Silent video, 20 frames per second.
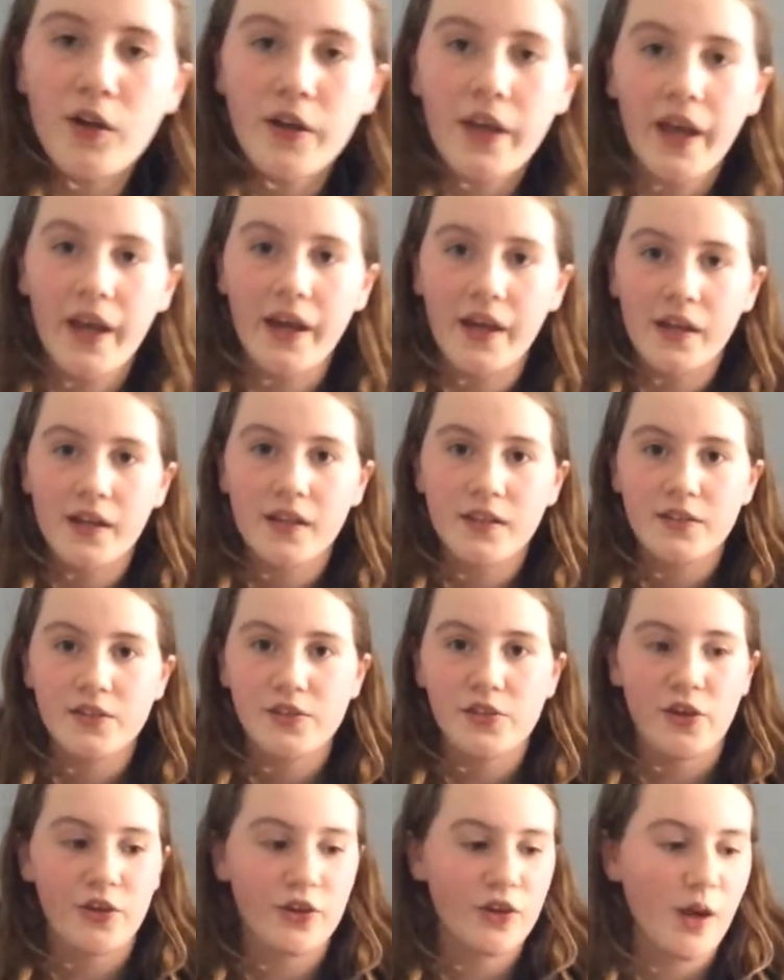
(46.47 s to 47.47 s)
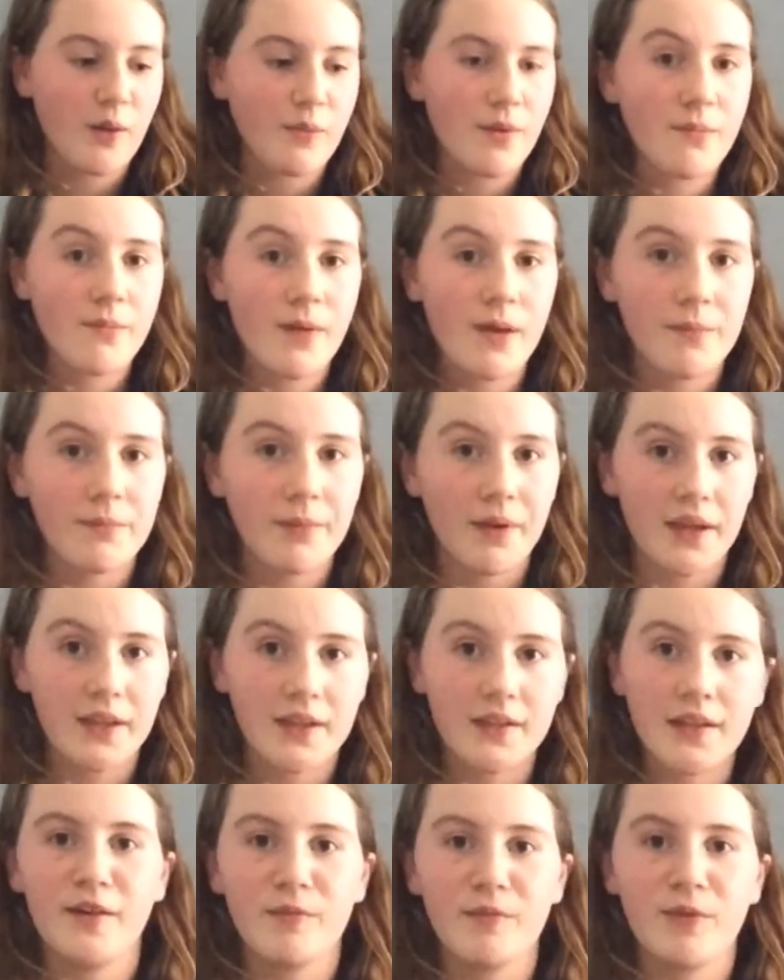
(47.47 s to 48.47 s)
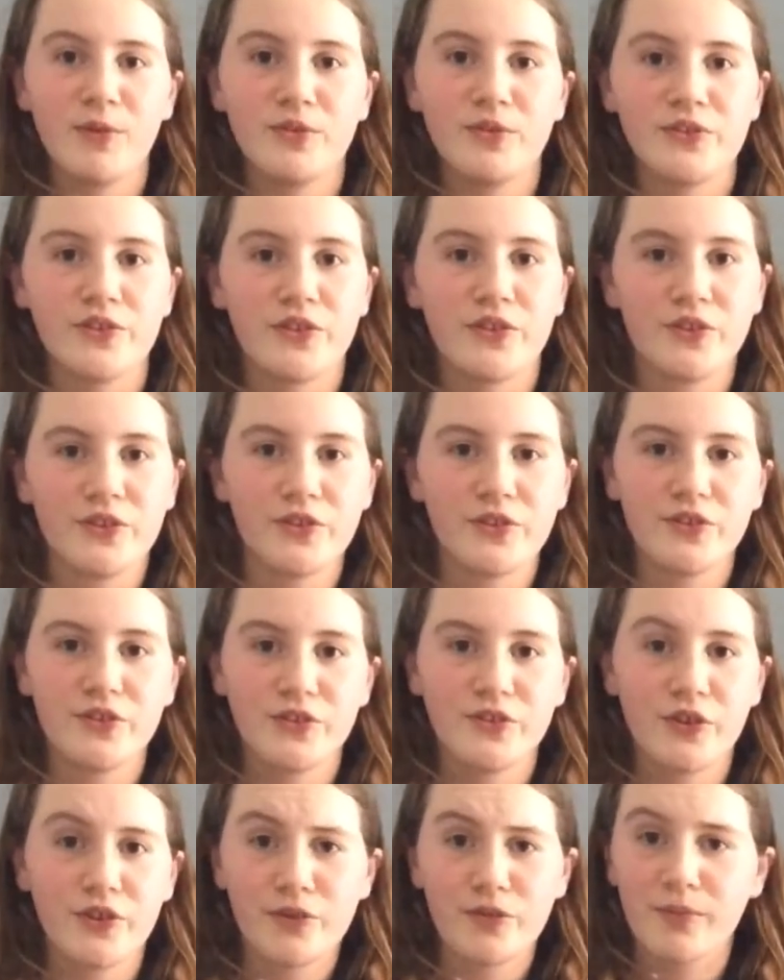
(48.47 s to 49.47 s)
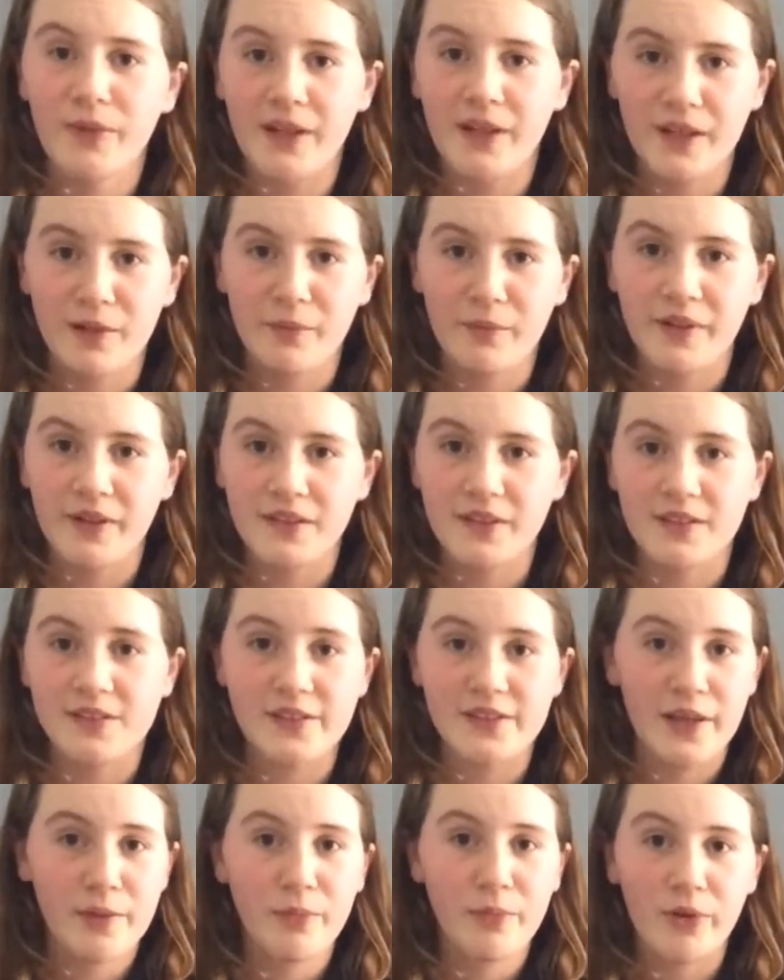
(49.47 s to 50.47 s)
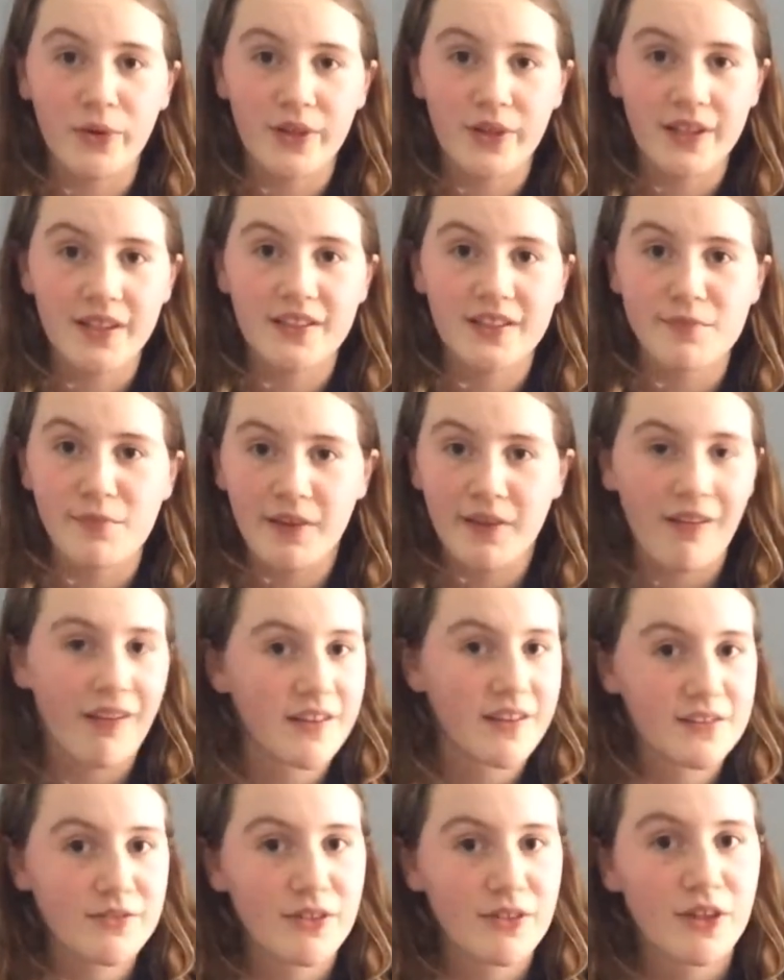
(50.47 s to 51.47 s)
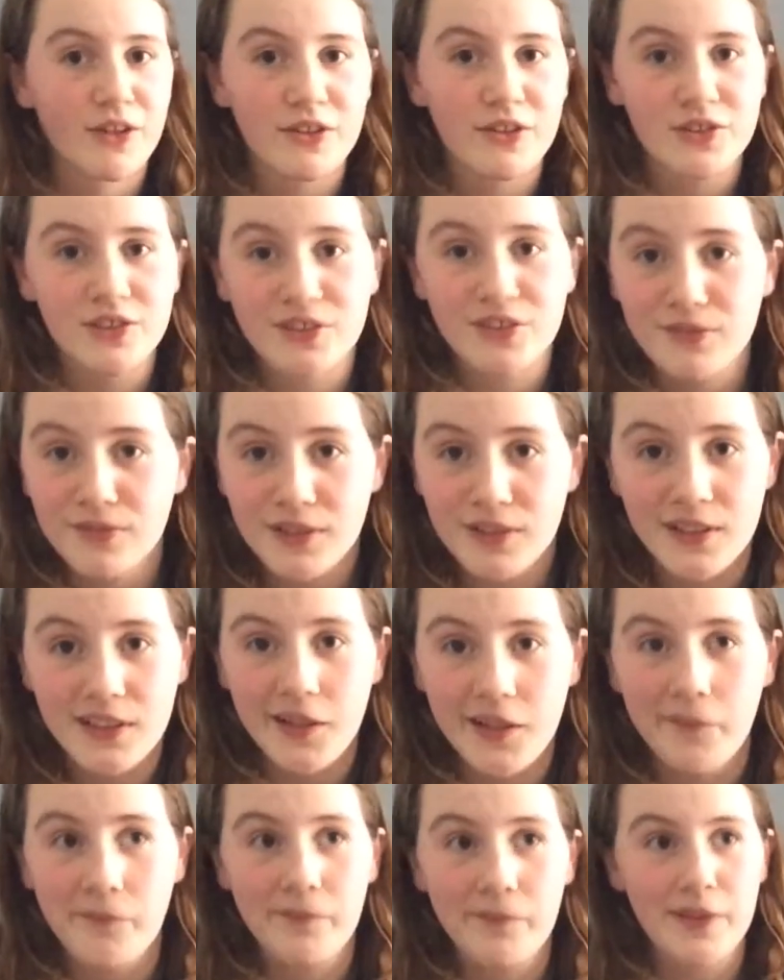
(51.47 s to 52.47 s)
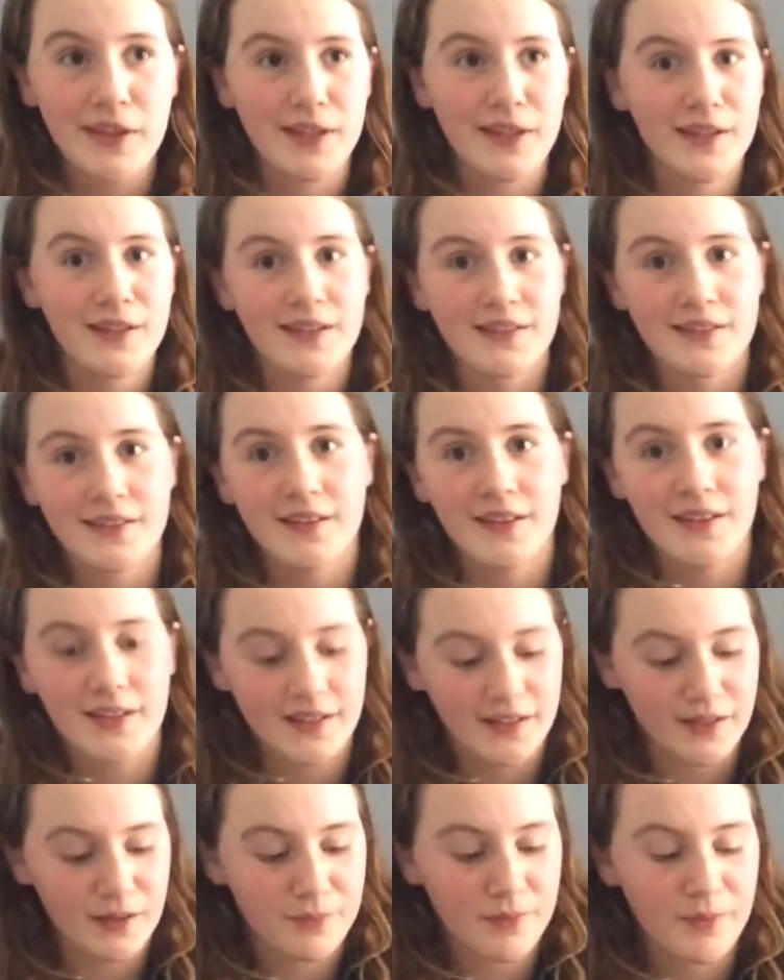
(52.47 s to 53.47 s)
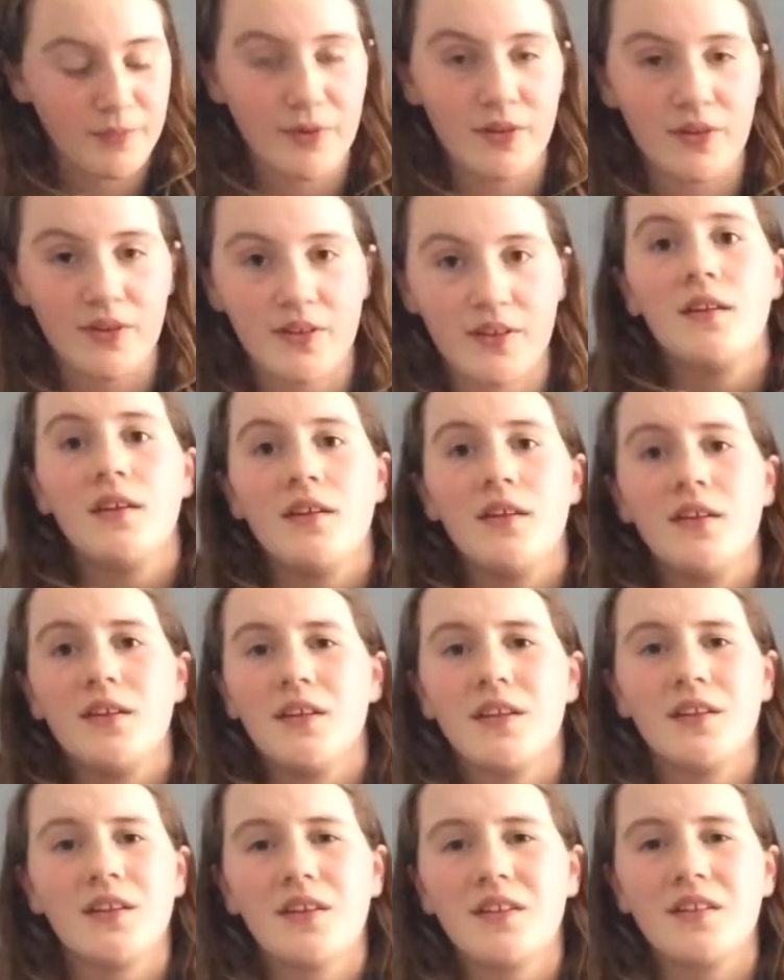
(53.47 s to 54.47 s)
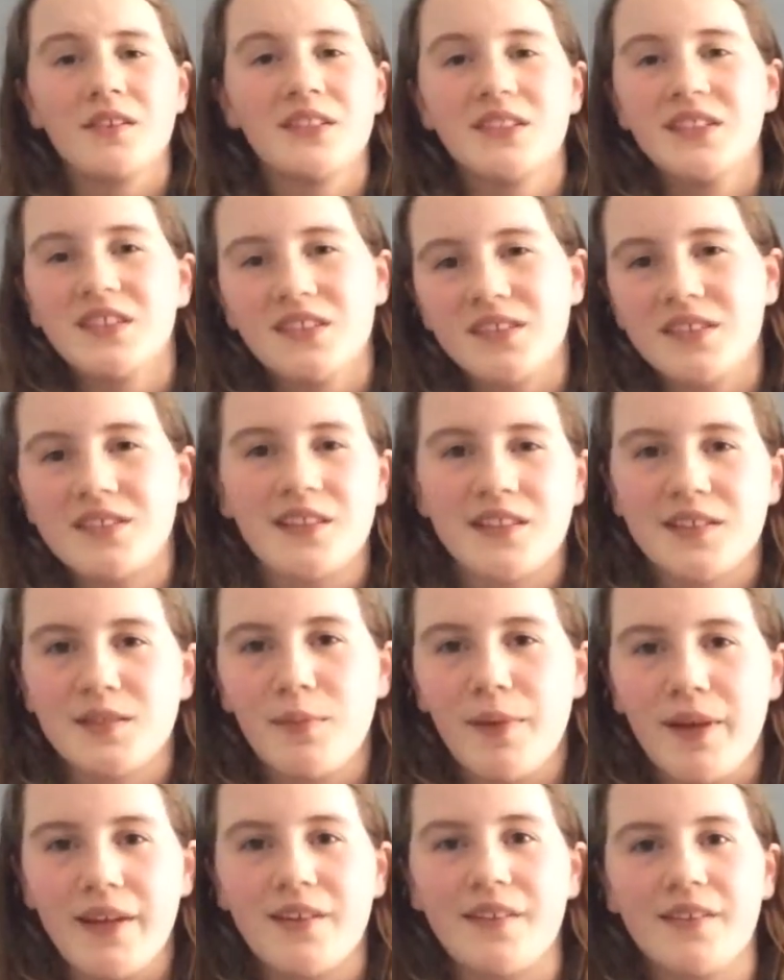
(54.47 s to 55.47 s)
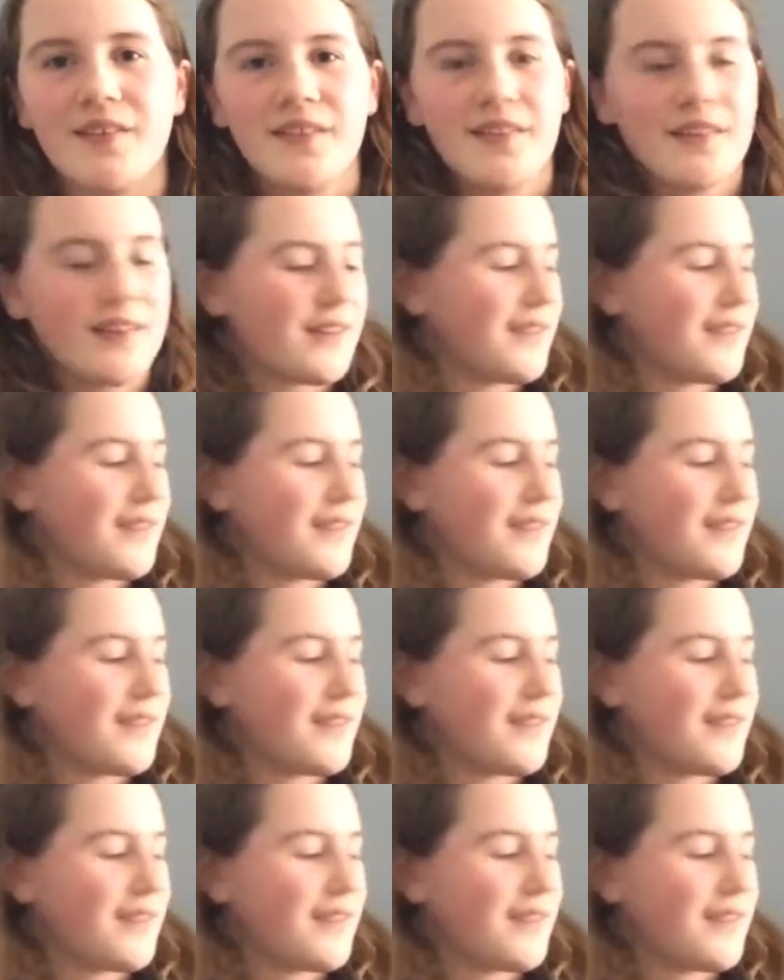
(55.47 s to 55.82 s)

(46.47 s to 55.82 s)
Okay, so I'm at my bed. also, don't mind I'm wearing the same hoodie as my last video. It's just really comfy and I can't be bothered. You know, it just doesn't matter.